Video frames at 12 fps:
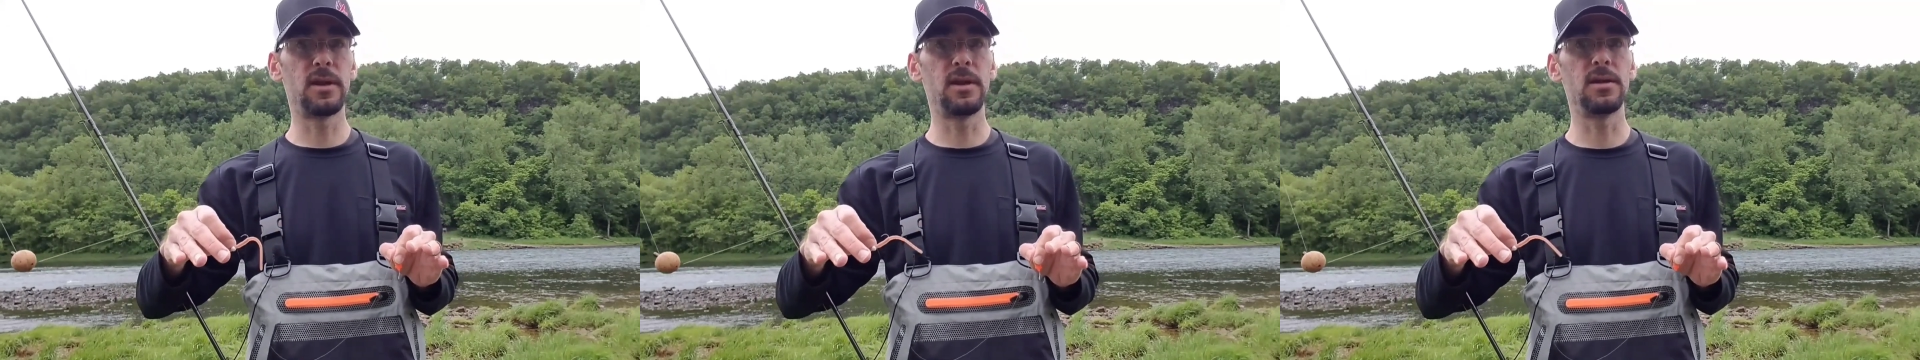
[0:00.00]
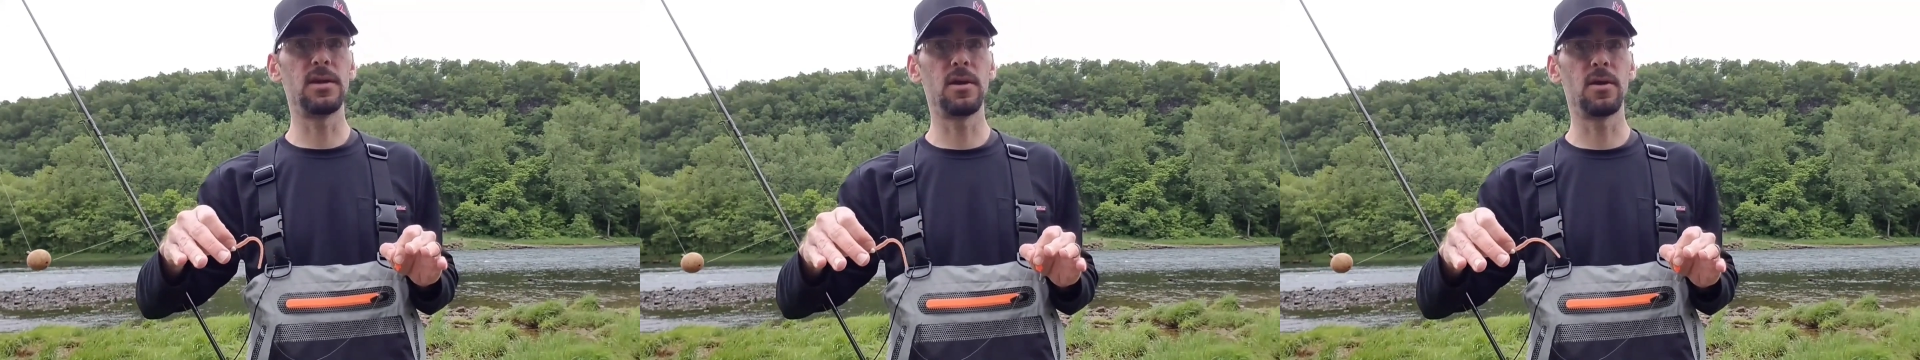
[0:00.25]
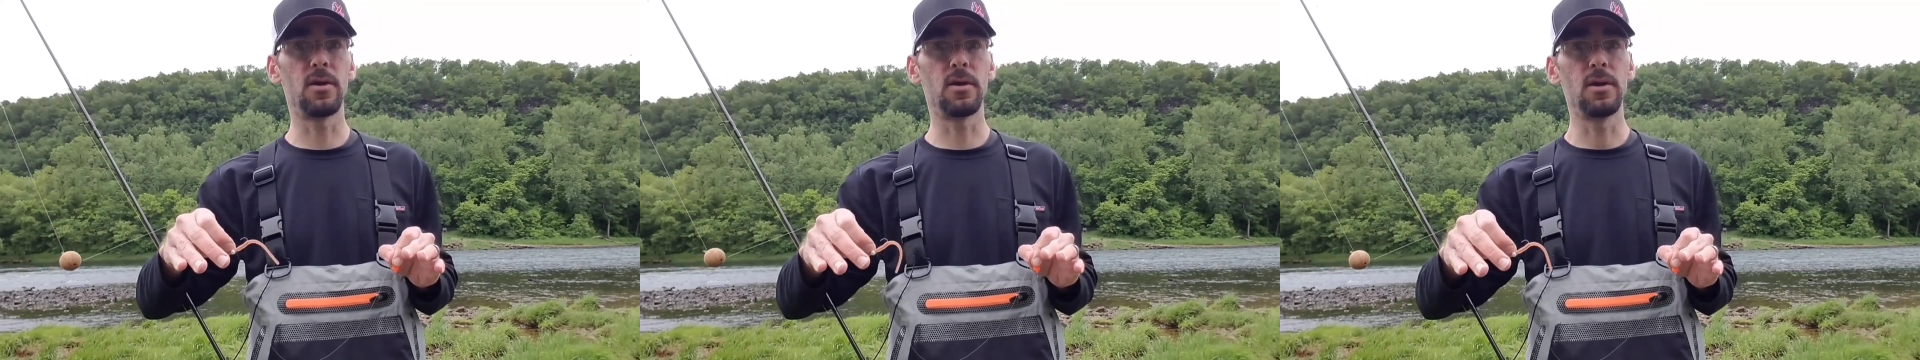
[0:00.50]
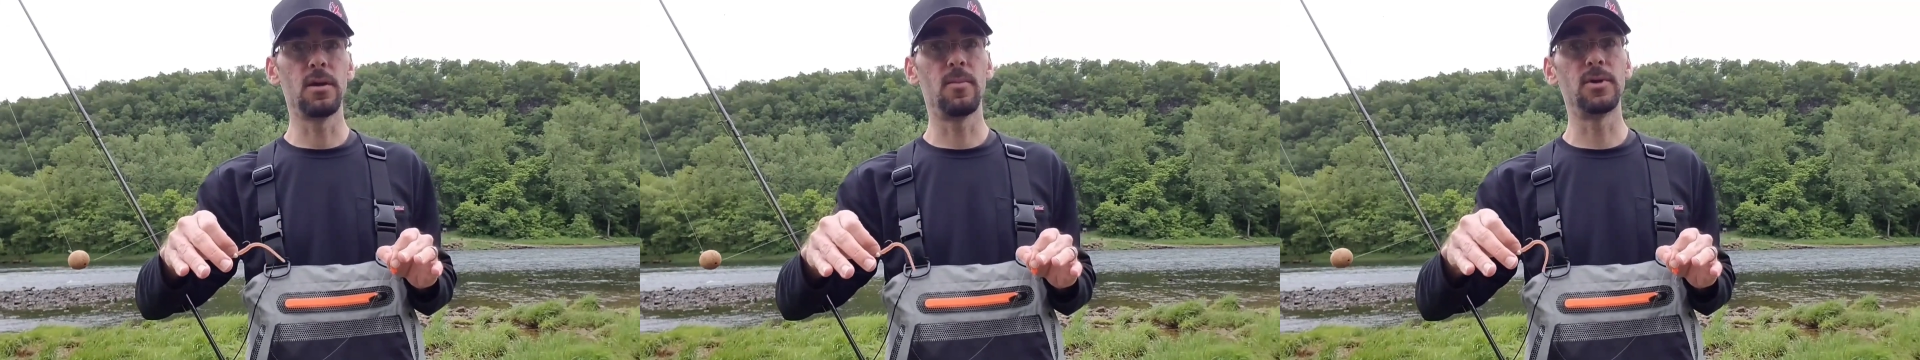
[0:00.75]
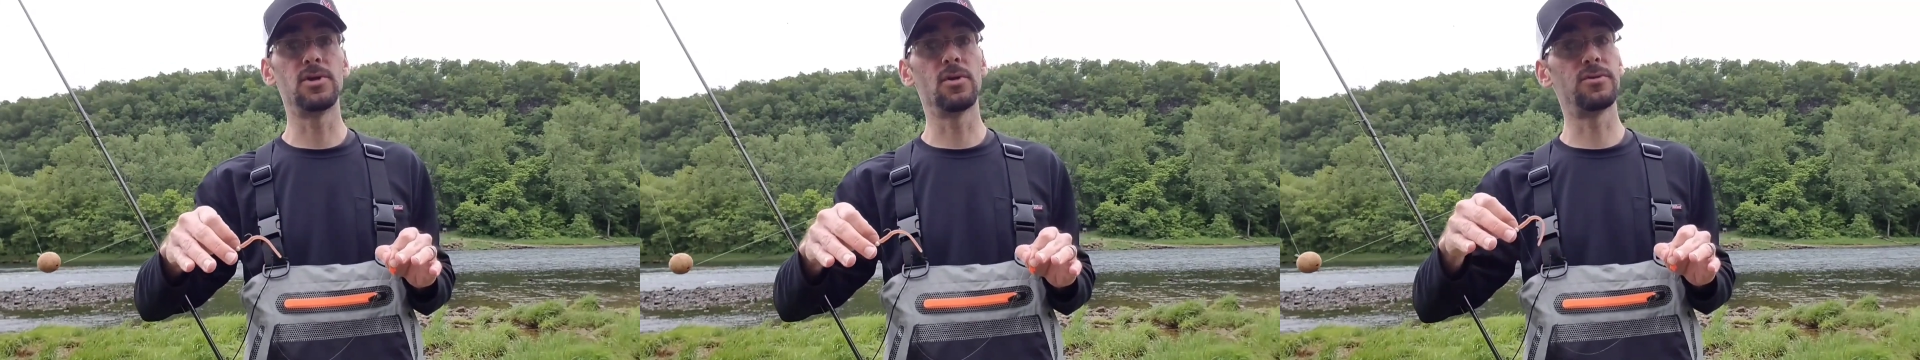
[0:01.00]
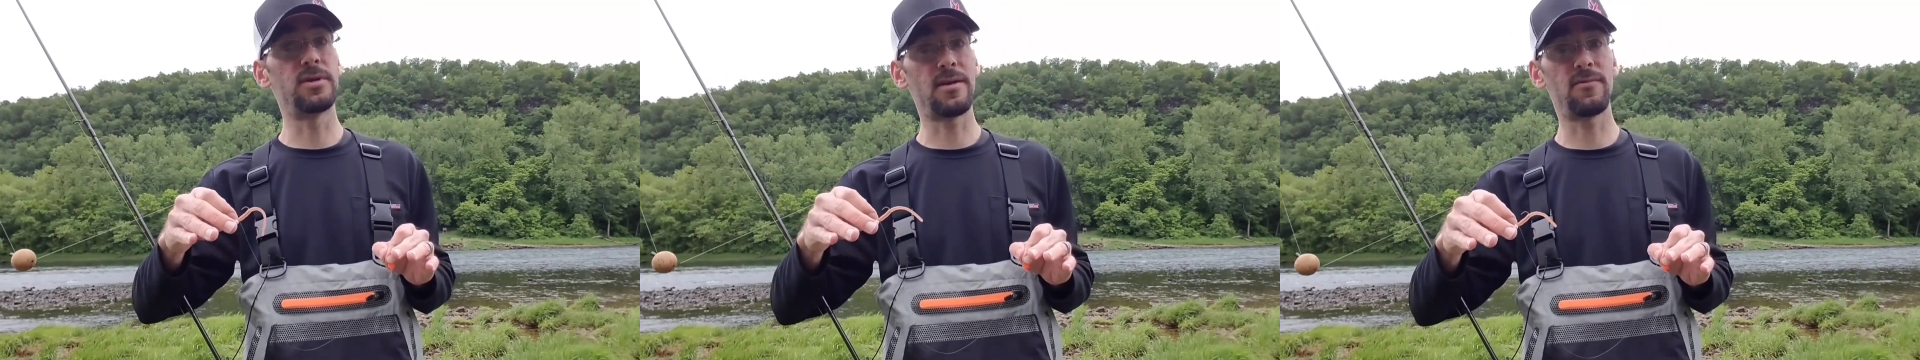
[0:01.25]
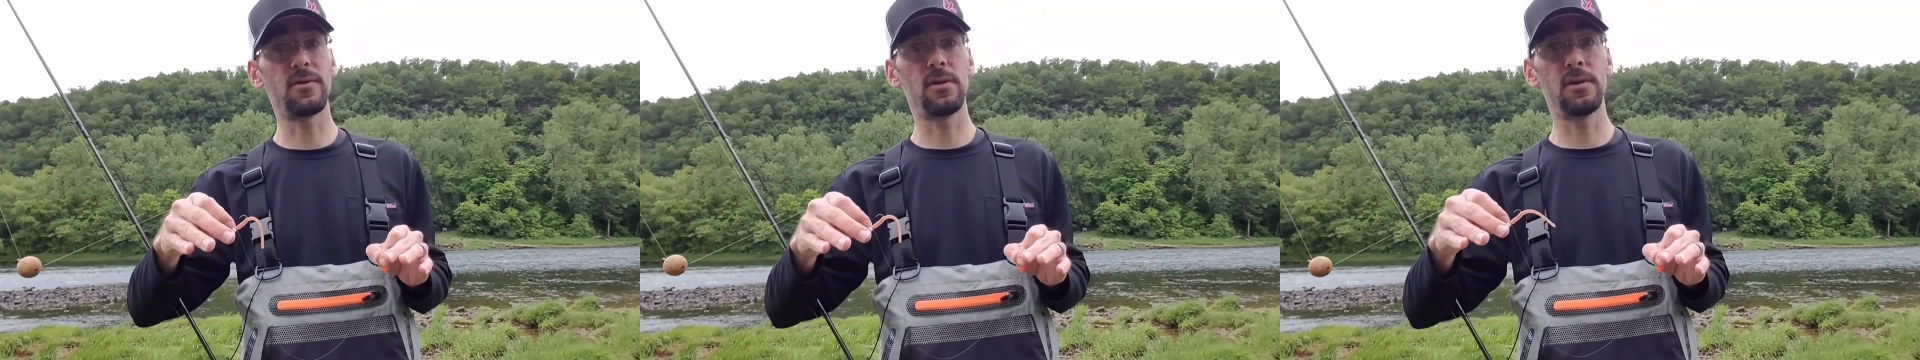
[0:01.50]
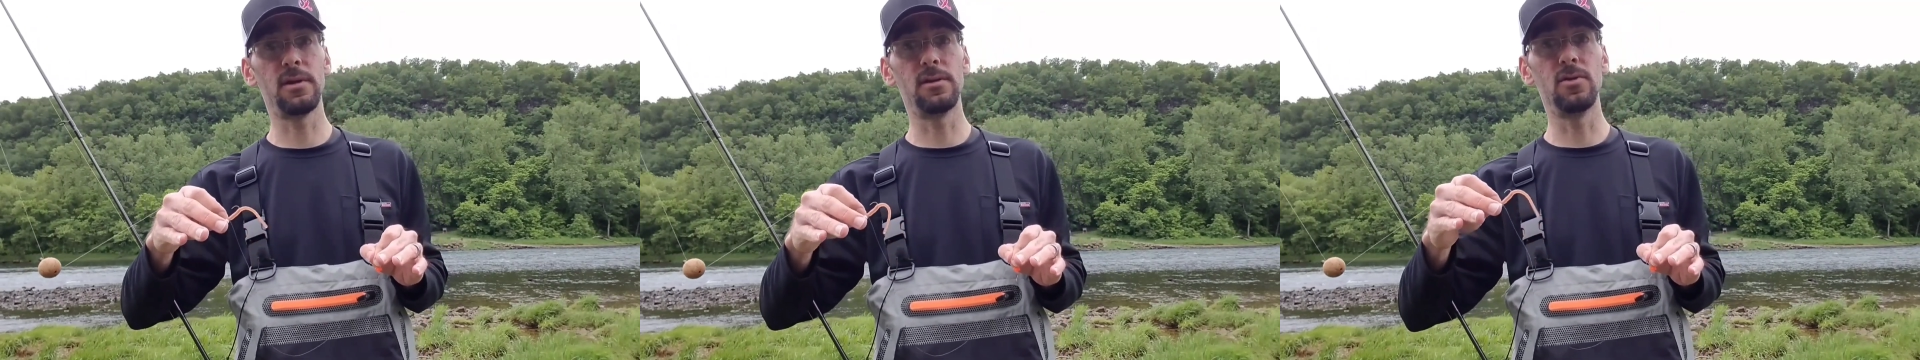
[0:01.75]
any gear, but you'll definitely